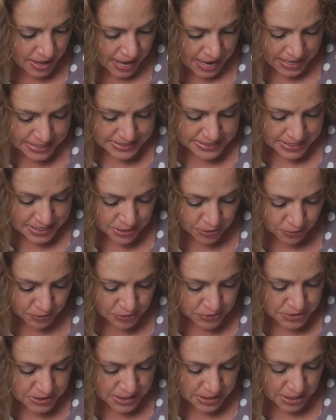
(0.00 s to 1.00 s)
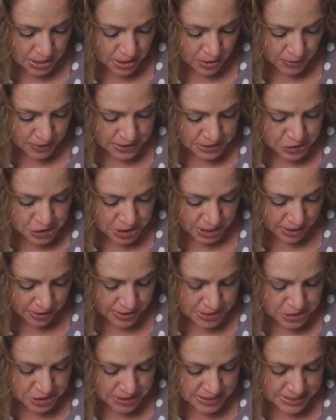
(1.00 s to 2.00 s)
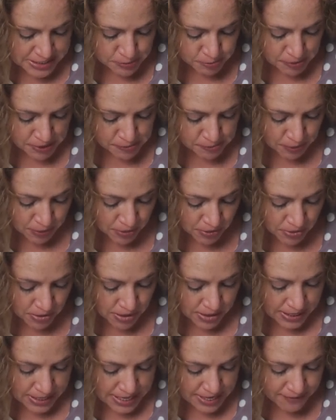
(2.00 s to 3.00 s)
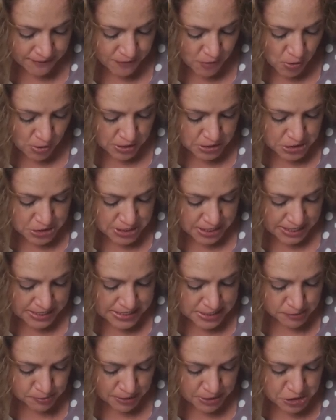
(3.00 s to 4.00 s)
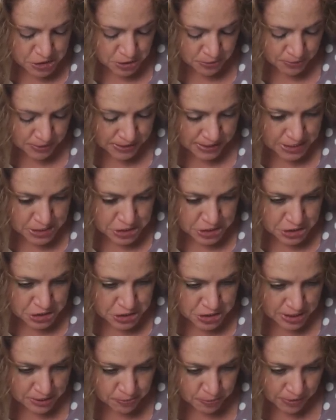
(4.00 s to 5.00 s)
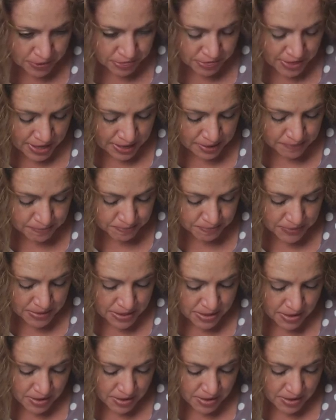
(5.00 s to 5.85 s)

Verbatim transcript: As he grew to know and cherish these people, he forged a special relationship with them.